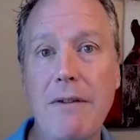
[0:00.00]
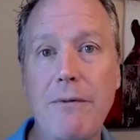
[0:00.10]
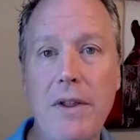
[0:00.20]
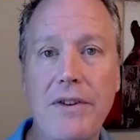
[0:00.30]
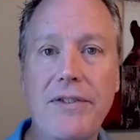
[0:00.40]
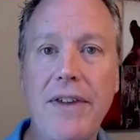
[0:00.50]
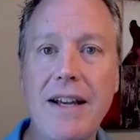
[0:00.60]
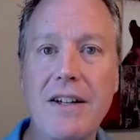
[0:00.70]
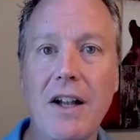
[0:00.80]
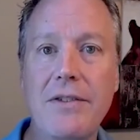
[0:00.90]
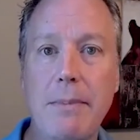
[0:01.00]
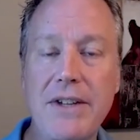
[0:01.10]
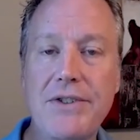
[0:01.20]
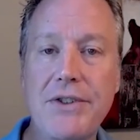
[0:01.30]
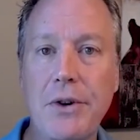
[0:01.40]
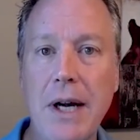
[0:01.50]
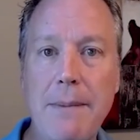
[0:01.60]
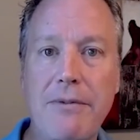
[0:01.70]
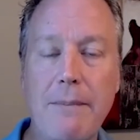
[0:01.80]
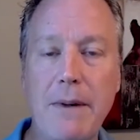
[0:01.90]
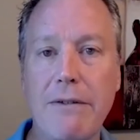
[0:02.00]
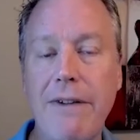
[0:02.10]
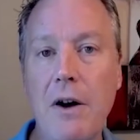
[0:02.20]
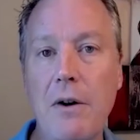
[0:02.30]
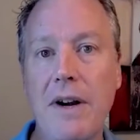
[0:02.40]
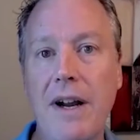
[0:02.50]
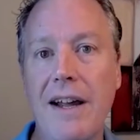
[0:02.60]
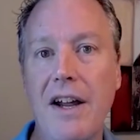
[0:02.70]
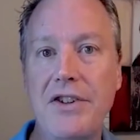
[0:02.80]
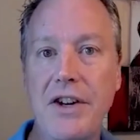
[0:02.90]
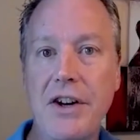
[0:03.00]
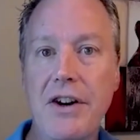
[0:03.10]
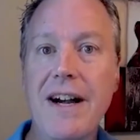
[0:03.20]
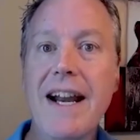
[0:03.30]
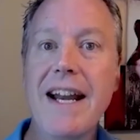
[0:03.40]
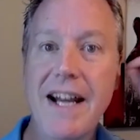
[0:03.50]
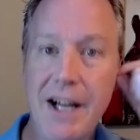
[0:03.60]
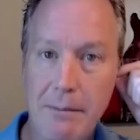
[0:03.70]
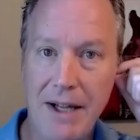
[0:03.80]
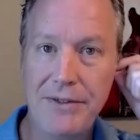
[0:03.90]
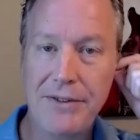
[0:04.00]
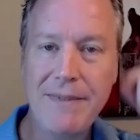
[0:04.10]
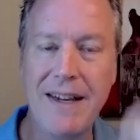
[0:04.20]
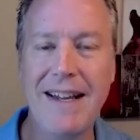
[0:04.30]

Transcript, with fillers: for the signal to be streamed from your phone to your earbuds.